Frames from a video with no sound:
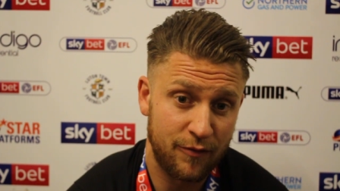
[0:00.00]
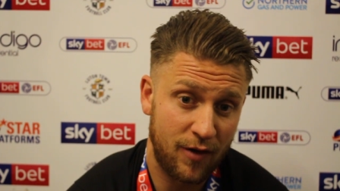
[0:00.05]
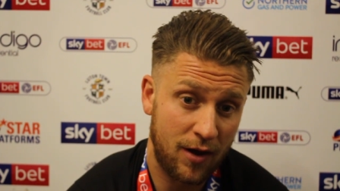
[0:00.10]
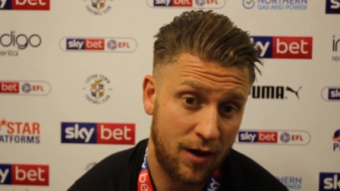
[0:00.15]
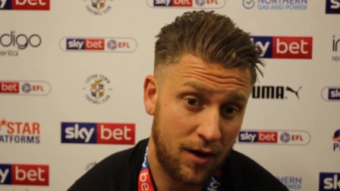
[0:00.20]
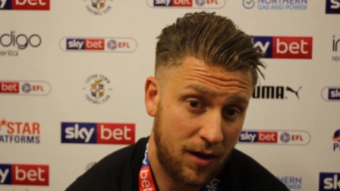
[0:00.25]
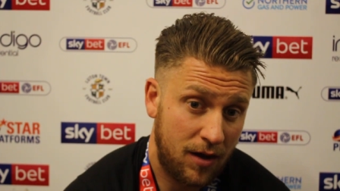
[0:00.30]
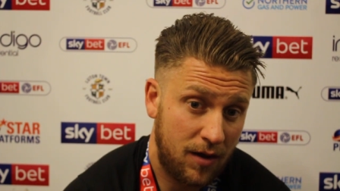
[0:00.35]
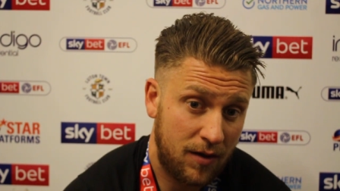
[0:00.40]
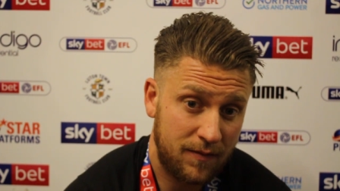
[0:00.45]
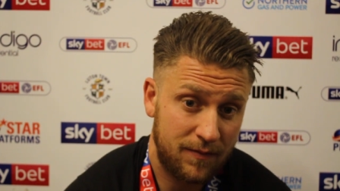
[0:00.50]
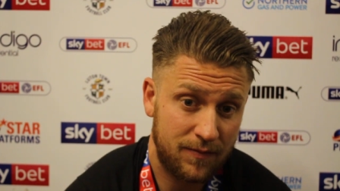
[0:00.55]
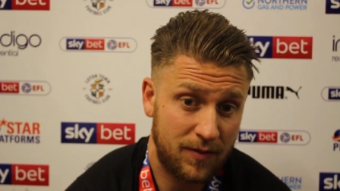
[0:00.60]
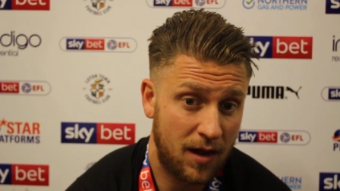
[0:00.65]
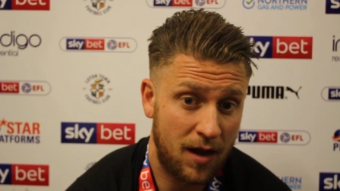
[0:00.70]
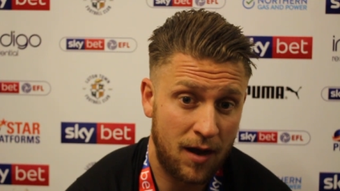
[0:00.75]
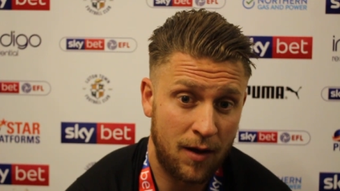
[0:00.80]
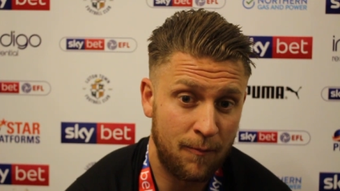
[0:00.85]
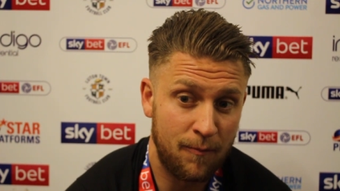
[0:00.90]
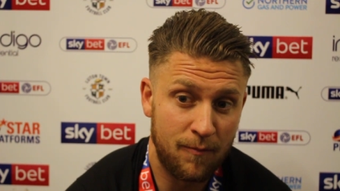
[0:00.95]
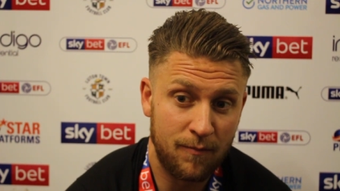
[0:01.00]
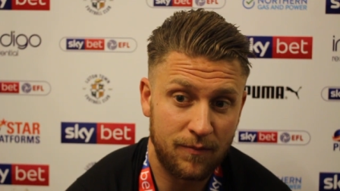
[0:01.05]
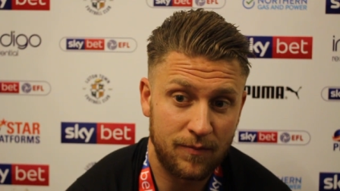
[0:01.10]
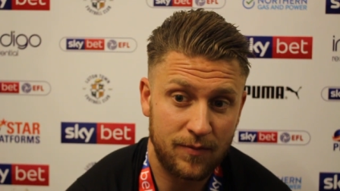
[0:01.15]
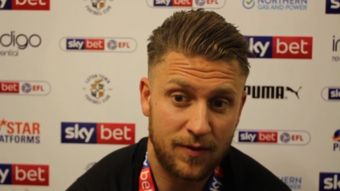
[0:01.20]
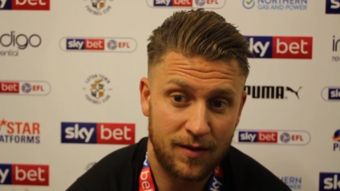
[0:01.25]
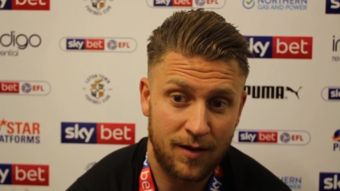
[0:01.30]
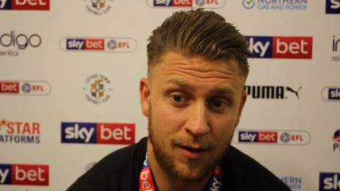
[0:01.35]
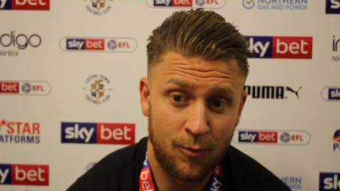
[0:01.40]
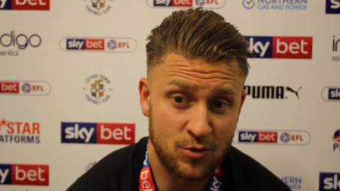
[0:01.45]
I, um,
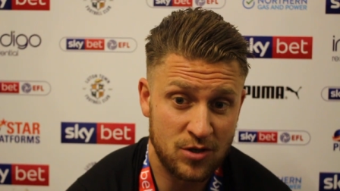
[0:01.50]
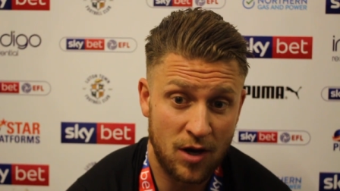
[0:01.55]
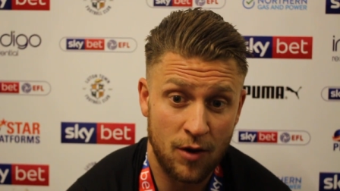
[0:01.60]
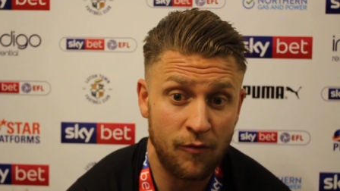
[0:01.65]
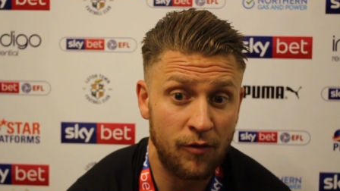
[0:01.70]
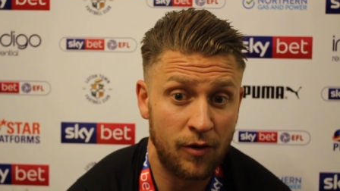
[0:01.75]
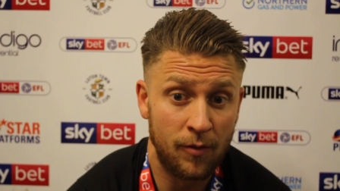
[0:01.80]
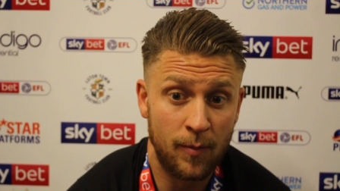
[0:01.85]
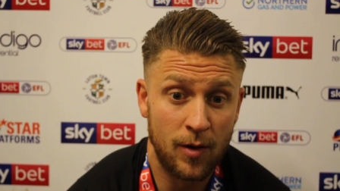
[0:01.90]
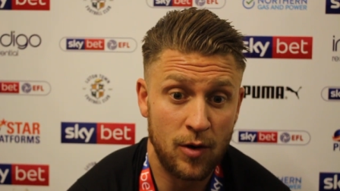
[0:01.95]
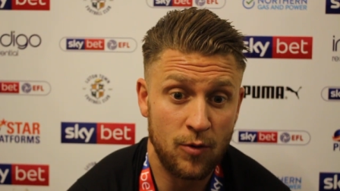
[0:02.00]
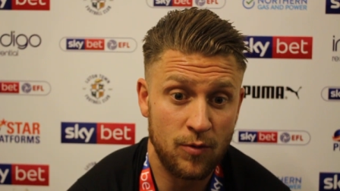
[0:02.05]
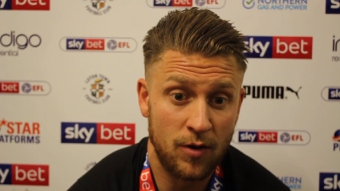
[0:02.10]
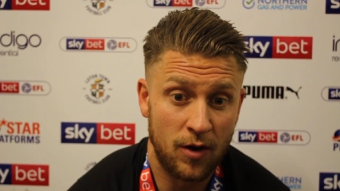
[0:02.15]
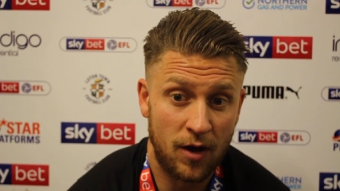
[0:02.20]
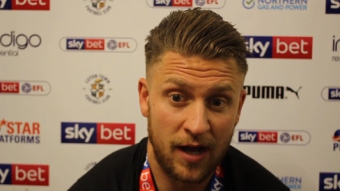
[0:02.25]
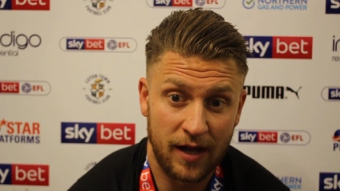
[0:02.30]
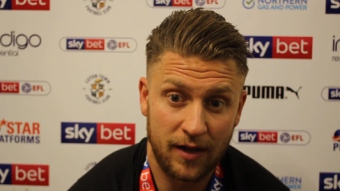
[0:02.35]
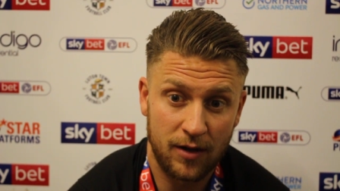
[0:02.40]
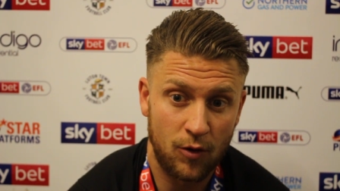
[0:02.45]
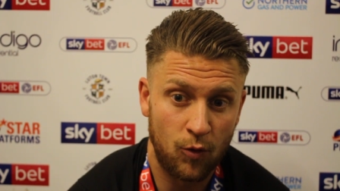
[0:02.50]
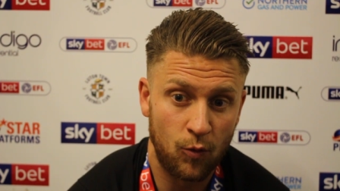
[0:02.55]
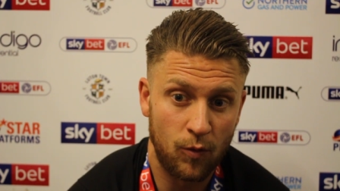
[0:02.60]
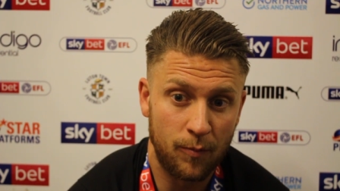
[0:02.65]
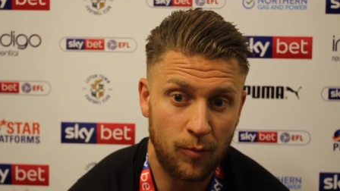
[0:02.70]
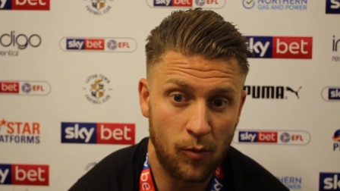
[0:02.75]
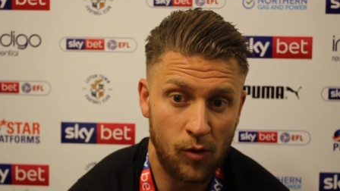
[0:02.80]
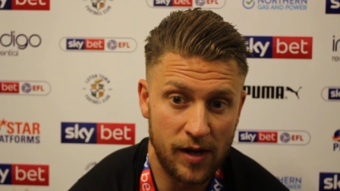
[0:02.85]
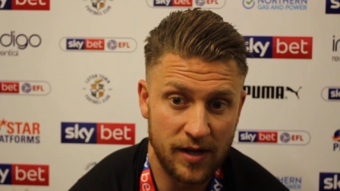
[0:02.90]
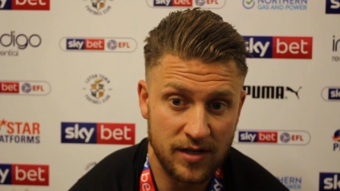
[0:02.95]
I was over the moon, like, all
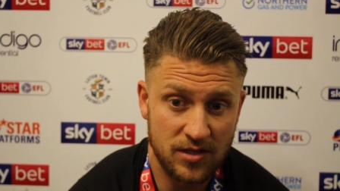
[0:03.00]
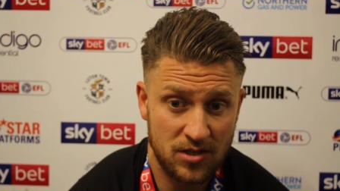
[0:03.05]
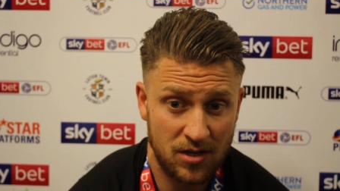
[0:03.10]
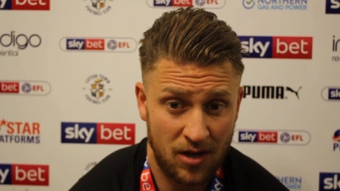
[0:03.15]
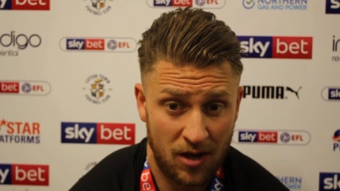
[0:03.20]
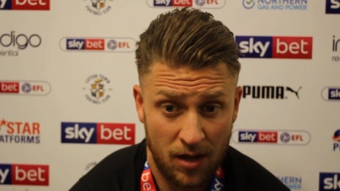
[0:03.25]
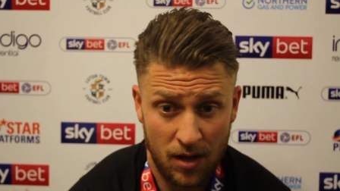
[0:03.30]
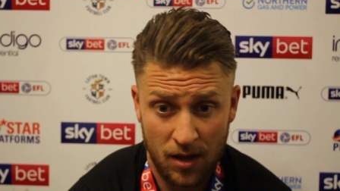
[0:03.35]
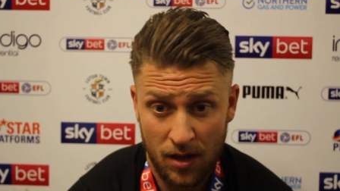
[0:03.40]
the boys